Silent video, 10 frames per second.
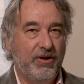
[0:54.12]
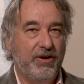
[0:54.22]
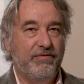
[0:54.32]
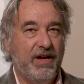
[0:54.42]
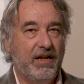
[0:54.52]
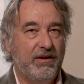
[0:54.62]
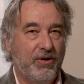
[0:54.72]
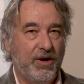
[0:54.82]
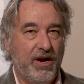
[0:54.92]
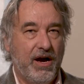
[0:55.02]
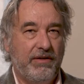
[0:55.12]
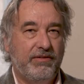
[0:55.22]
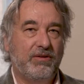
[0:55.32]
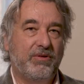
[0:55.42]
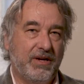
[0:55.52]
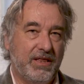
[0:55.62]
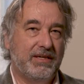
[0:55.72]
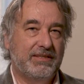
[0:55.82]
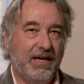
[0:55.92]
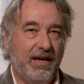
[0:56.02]
or a novella or a novel, or in
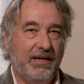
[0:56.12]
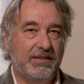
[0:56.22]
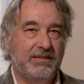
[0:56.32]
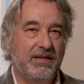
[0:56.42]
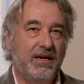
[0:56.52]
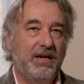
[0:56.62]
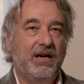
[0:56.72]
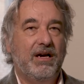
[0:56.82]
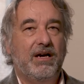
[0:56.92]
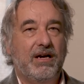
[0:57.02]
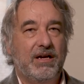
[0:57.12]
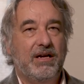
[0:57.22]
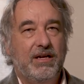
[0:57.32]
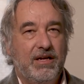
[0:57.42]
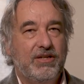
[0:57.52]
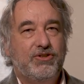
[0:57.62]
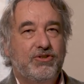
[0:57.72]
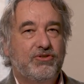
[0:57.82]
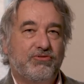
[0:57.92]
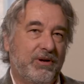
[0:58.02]
this case, a
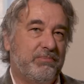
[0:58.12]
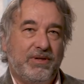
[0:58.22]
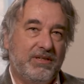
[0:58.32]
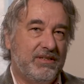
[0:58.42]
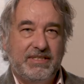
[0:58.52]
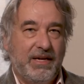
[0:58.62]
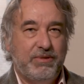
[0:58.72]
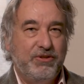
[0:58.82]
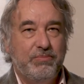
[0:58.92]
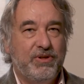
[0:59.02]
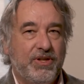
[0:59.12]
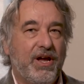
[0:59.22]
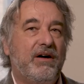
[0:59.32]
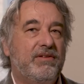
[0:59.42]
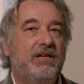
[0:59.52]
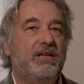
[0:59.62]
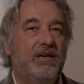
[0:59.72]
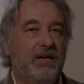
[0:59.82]
triple septuple novel.